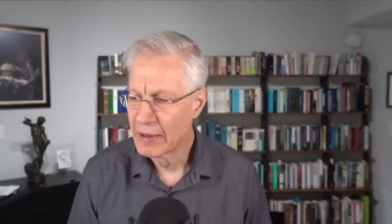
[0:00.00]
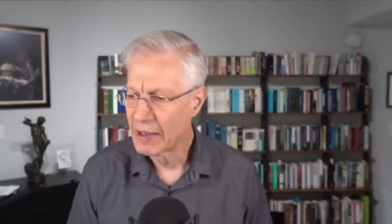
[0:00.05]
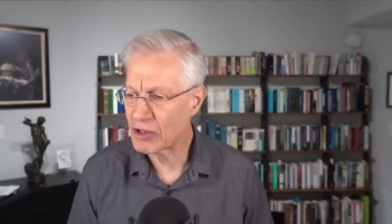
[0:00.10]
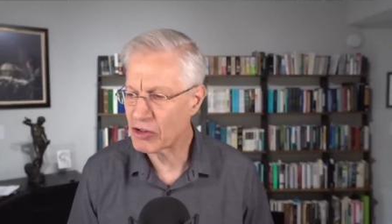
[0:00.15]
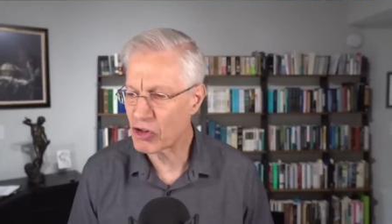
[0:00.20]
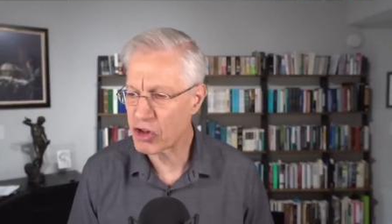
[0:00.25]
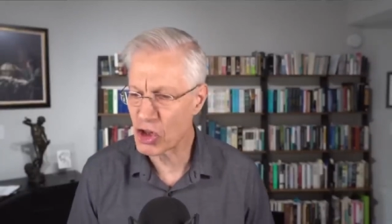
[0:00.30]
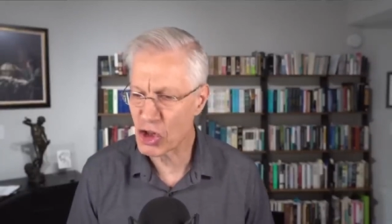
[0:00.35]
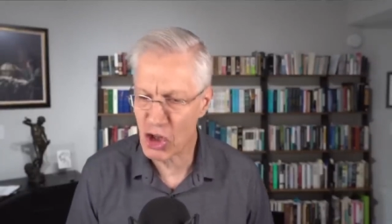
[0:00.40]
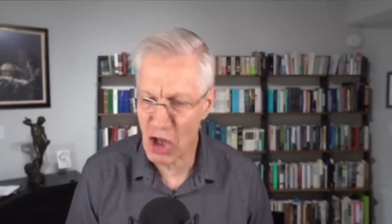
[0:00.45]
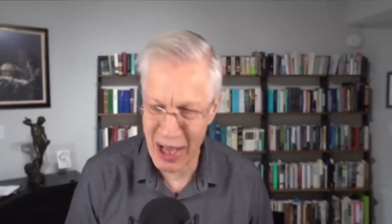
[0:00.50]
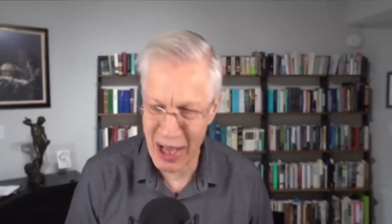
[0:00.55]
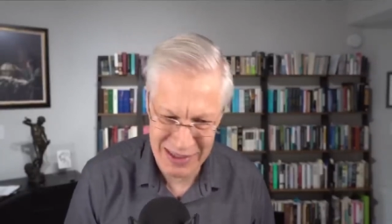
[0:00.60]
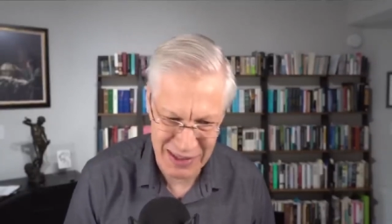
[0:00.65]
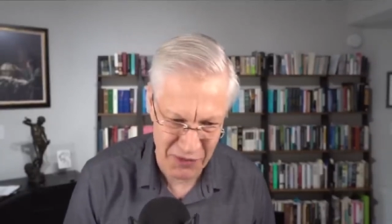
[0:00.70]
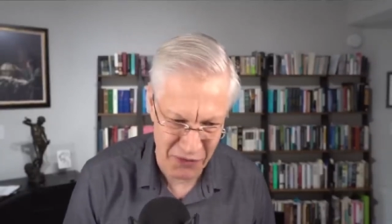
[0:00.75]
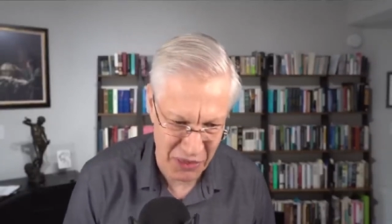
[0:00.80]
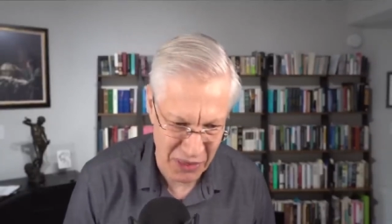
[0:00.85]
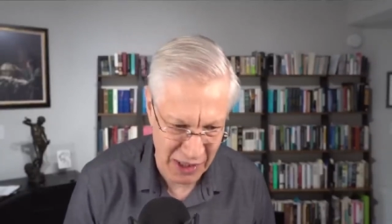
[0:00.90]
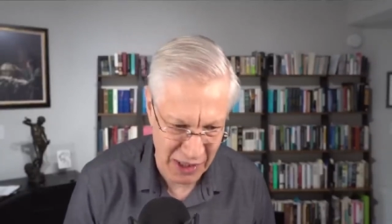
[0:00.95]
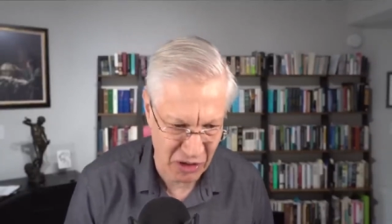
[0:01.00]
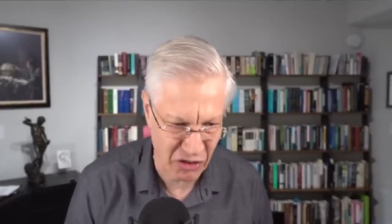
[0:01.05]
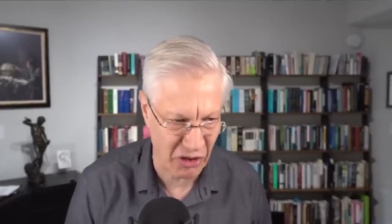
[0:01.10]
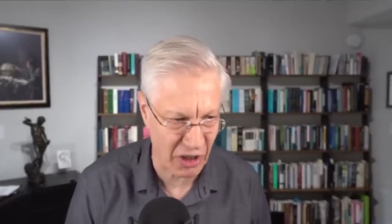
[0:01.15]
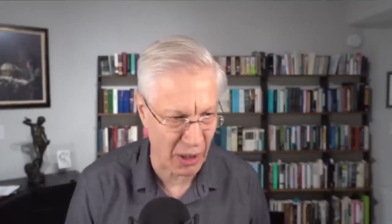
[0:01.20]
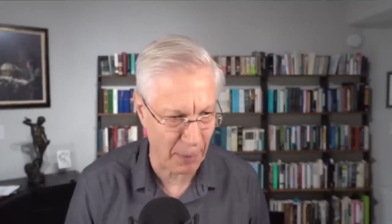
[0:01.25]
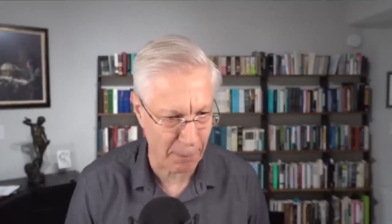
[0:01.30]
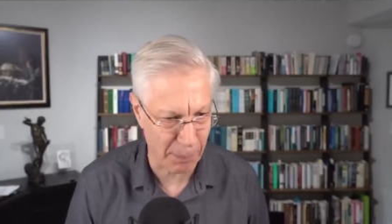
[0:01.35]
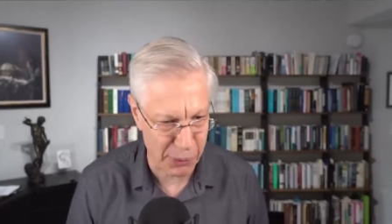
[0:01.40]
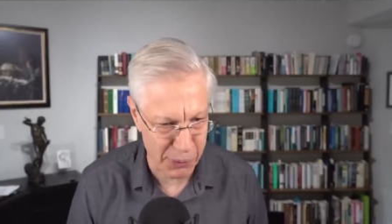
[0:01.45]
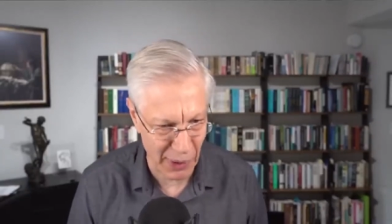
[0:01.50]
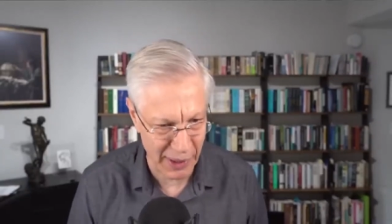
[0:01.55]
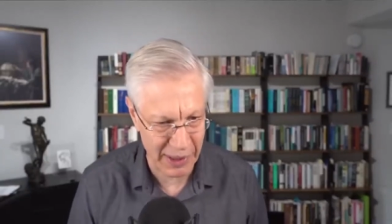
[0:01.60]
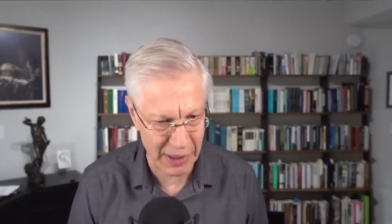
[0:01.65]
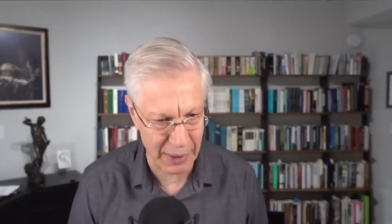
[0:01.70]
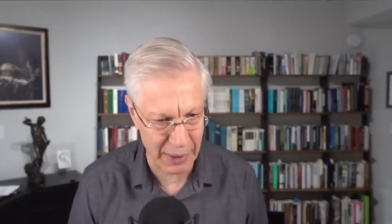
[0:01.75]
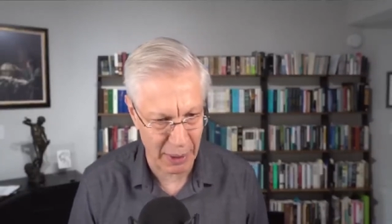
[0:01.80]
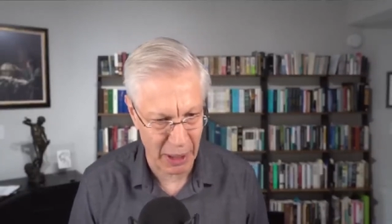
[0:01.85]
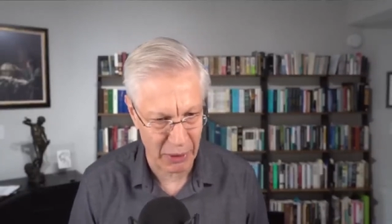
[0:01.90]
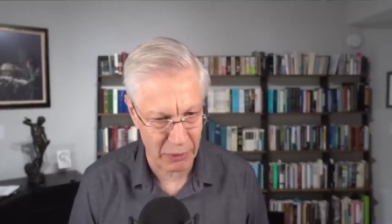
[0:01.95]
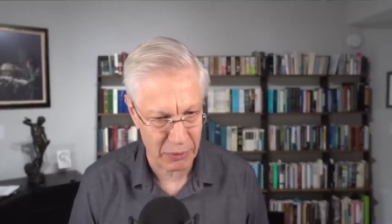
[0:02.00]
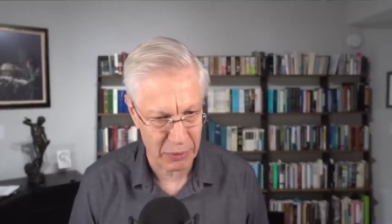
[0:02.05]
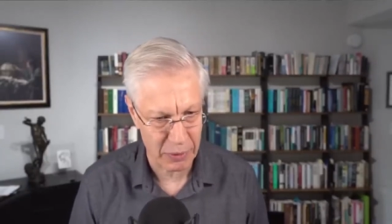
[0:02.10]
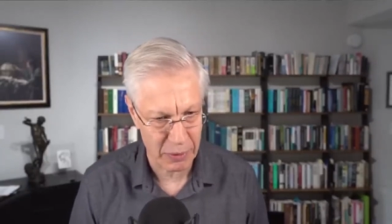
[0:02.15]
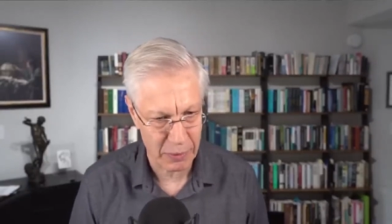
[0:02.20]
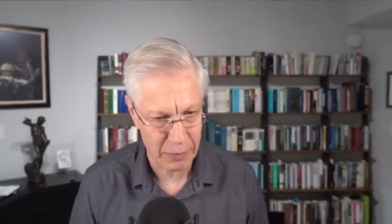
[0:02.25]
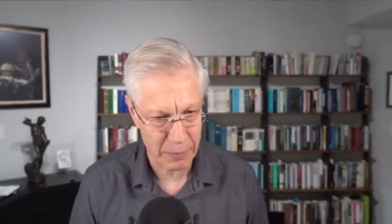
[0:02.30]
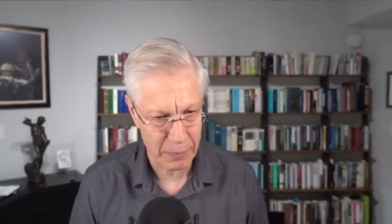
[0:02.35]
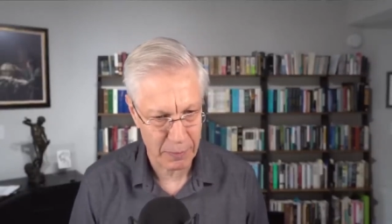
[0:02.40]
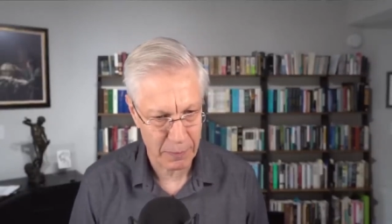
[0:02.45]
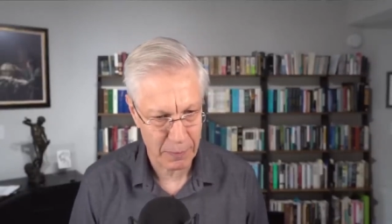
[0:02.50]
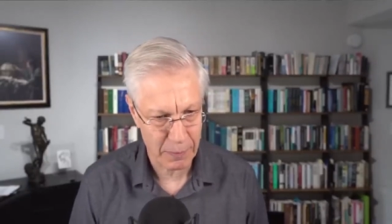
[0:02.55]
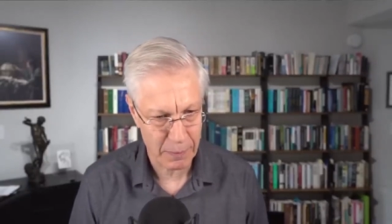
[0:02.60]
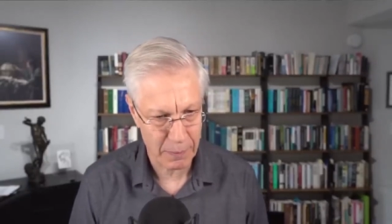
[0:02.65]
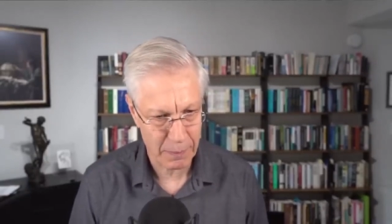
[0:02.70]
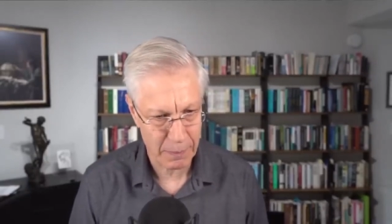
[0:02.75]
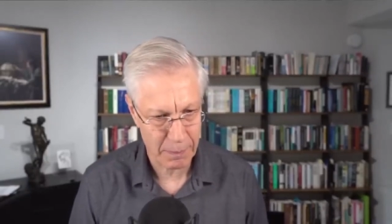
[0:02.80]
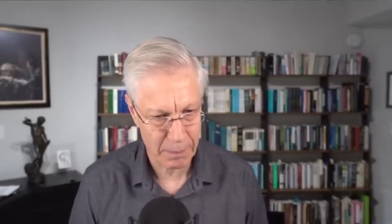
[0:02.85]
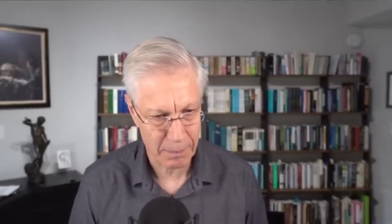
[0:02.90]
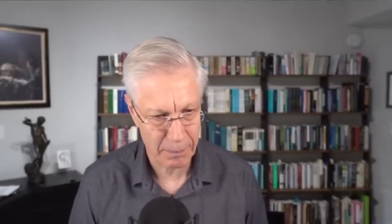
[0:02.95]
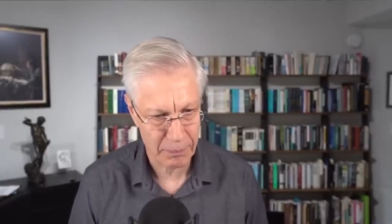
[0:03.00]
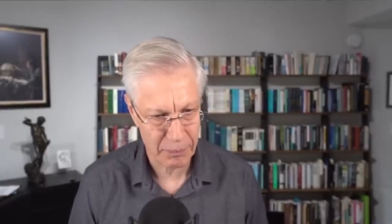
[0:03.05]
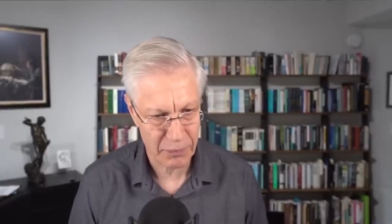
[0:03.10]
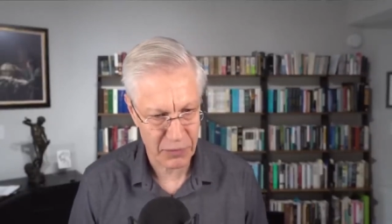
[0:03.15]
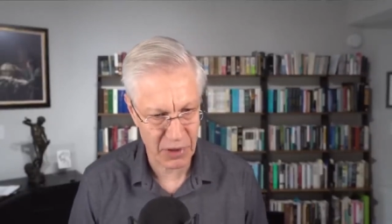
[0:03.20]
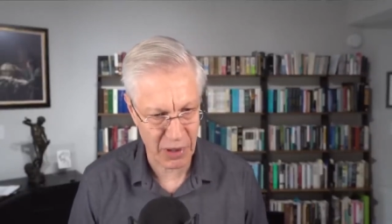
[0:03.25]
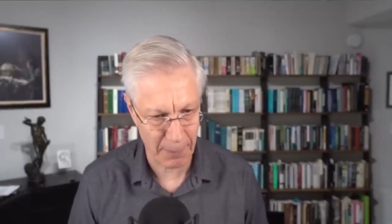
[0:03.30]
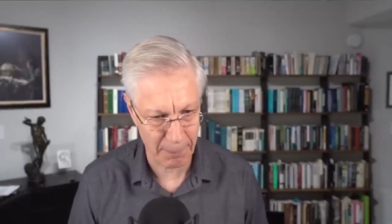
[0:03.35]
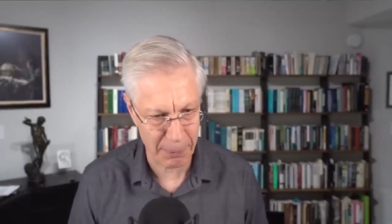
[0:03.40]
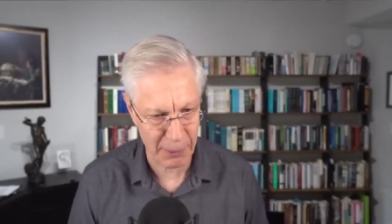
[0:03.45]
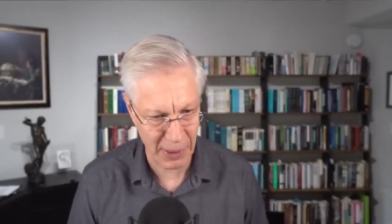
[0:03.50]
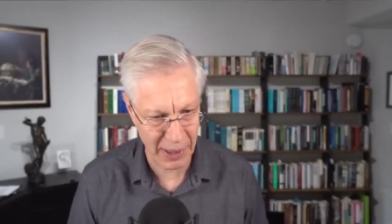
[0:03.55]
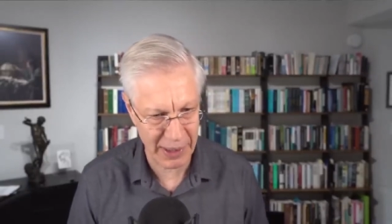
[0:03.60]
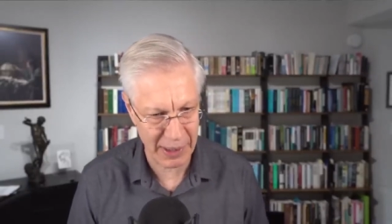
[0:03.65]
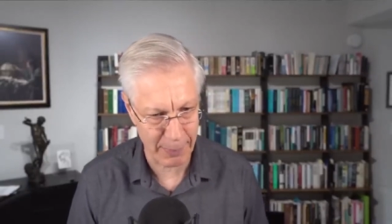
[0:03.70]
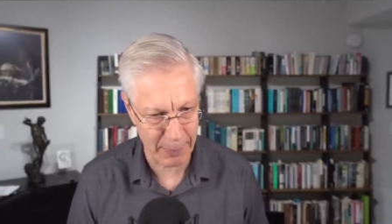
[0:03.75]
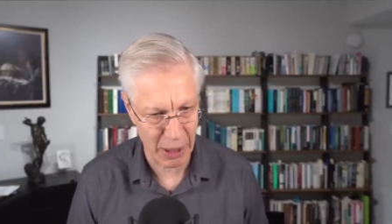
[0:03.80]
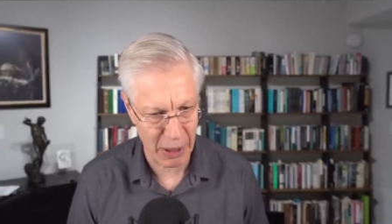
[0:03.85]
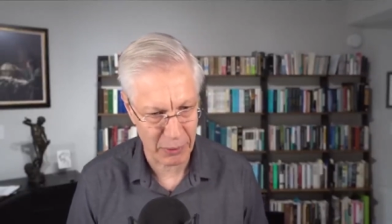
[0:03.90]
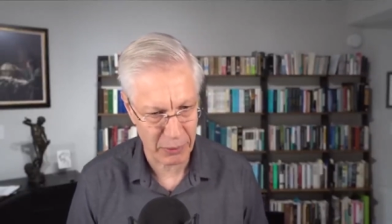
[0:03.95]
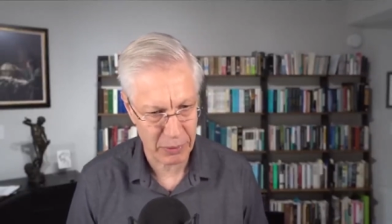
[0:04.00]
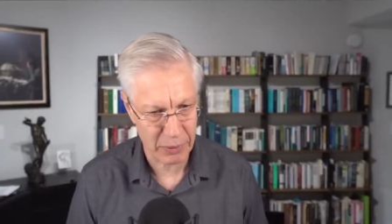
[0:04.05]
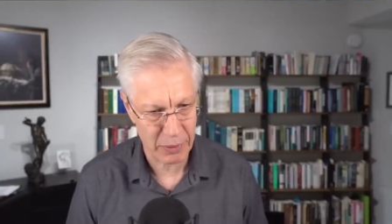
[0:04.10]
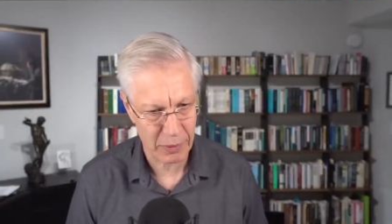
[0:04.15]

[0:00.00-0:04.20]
There's lots of things to complain about, to complain about.